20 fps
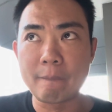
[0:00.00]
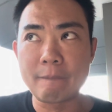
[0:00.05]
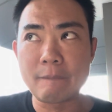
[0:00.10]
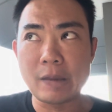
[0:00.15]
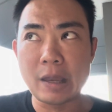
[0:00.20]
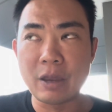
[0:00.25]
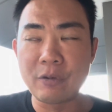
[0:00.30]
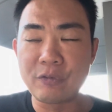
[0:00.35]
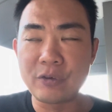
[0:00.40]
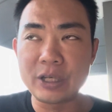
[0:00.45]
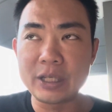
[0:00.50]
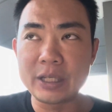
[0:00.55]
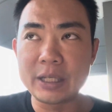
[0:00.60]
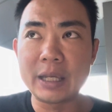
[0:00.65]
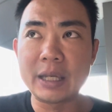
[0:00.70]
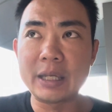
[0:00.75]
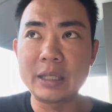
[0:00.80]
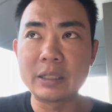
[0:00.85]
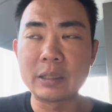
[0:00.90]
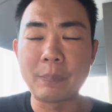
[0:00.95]
every
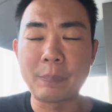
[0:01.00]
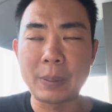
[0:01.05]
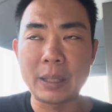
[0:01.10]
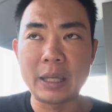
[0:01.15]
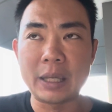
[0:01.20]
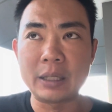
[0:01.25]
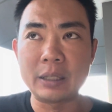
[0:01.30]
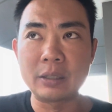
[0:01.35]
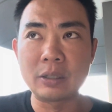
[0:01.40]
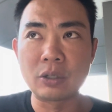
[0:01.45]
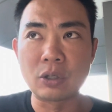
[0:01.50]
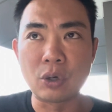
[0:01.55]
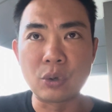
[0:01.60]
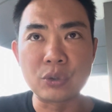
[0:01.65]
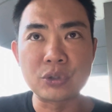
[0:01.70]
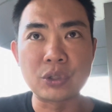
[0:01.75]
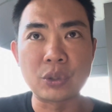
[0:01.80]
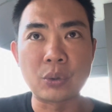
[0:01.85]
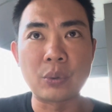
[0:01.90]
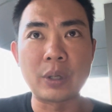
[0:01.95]
day the pain
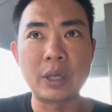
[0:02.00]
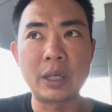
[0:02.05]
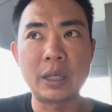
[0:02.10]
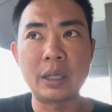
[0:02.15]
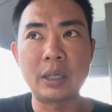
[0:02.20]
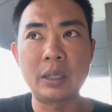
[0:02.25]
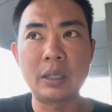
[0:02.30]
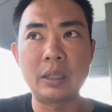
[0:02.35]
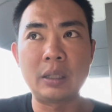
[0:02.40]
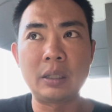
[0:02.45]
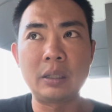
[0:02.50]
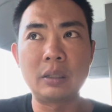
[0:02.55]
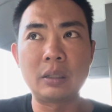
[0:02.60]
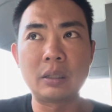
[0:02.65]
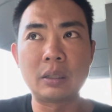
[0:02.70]
goes away